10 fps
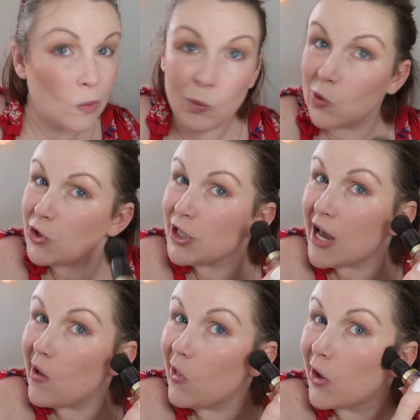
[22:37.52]
You see
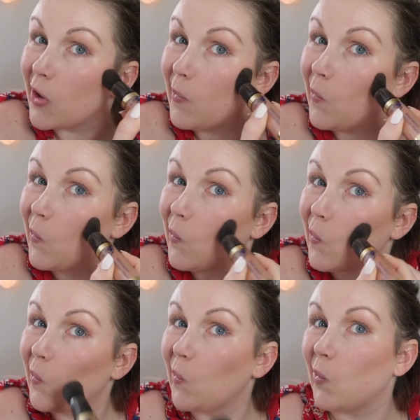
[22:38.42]
how like
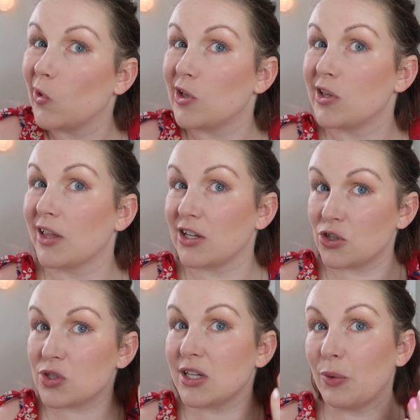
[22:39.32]
you
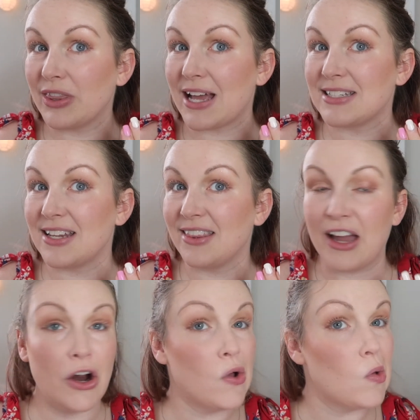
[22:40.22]
see what that did
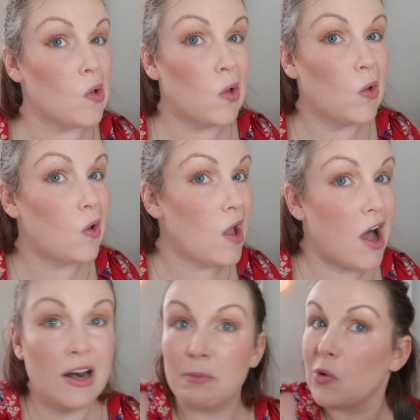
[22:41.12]
there
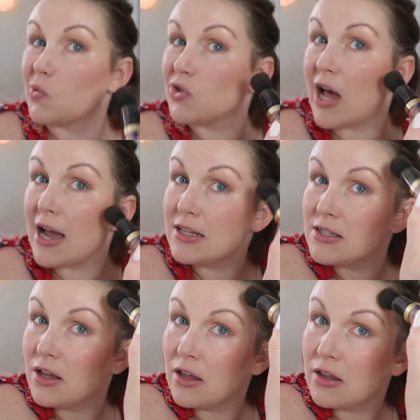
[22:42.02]
on both
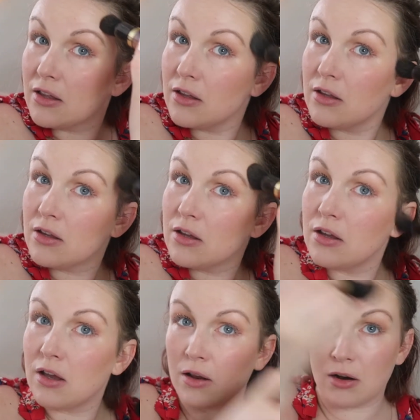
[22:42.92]
sides?
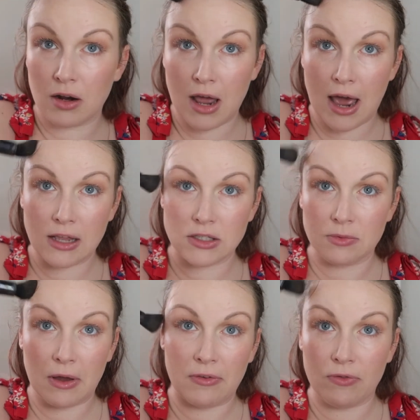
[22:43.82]
And I'm gonna add it to
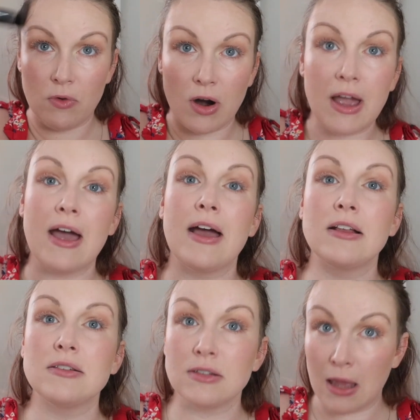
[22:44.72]
my
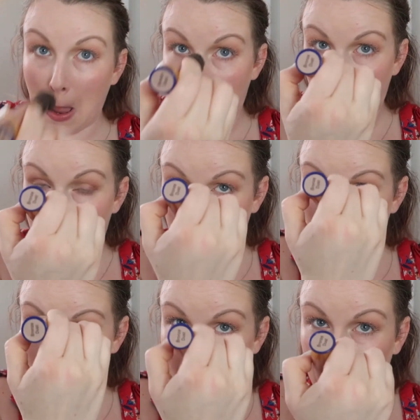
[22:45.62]
foreheads. I'm gonna
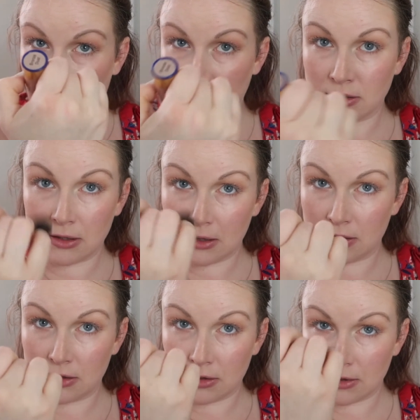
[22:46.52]
add it
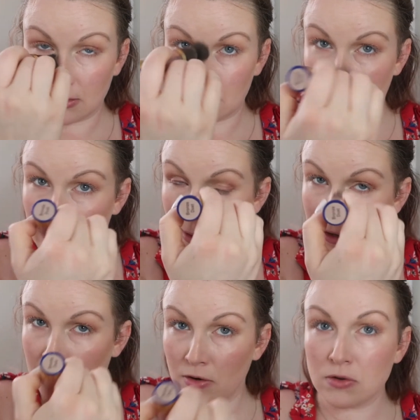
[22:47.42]
to my
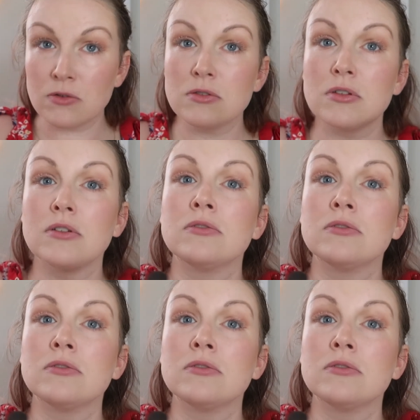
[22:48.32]
nose.